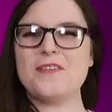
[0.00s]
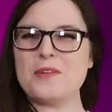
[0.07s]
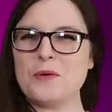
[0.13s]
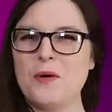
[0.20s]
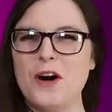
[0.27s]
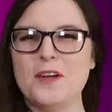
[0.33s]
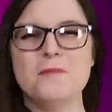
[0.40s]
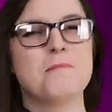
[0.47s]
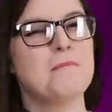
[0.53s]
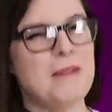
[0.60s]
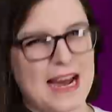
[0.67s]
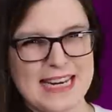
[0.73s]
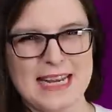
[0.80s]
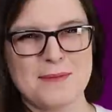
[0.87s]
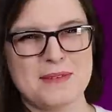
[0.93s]
everyone,
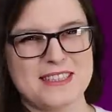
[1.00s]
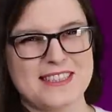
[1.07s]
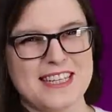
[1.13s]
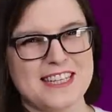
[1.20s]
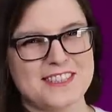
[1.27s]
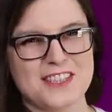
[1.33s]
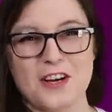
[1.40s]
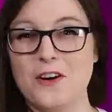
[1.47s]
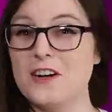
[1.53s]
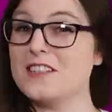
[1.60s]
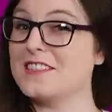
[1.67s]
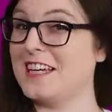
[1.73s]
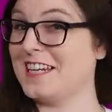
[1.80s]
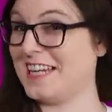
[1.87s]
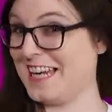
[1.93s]
my name is
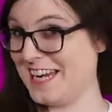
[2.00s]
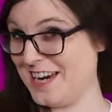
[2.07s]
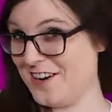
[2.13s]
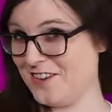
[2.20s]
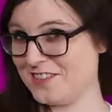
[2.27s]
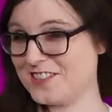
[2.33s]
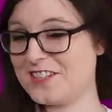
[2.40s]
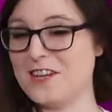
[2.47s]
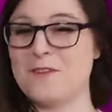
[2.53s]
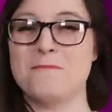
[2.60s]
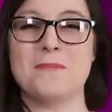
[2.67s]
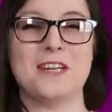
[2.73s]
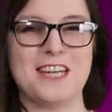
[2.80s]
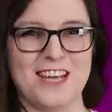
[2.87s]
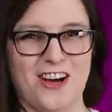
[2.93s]
Discourse and here's to
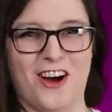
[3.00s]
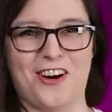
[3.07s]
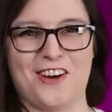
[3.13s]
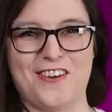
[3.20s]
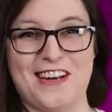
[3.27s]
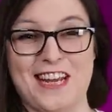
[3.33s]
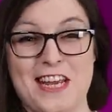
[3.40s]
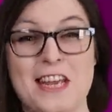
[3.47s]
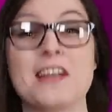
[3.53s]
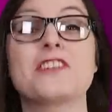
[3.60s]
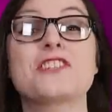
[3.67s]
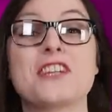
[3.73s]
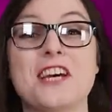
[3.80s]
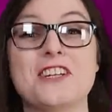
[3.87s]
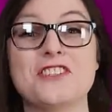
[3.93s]
mediocrity.
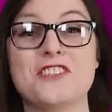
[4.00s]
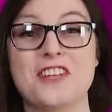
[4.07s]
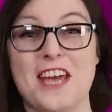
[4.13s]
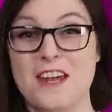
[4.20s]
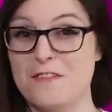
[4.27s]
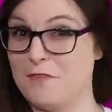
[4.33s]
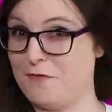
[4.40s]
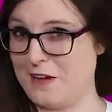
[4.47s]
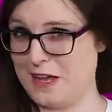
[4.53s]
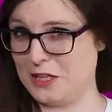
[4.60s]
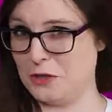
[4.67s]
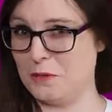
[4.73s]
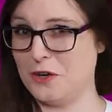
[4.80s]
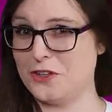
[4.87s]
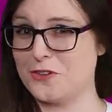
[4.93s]
Chin chin,
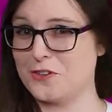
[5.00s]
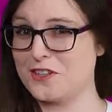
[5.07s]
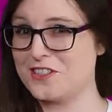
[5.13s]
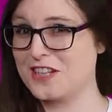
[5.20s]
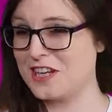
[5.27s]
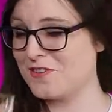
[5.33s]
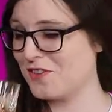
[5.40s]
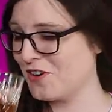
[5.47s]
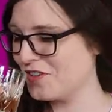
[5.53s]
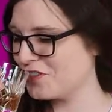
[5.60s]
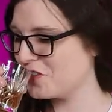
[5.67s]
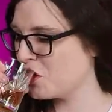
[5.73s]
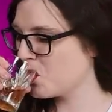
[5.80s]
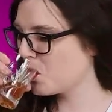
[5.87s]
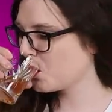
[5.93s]
fellow underachievers.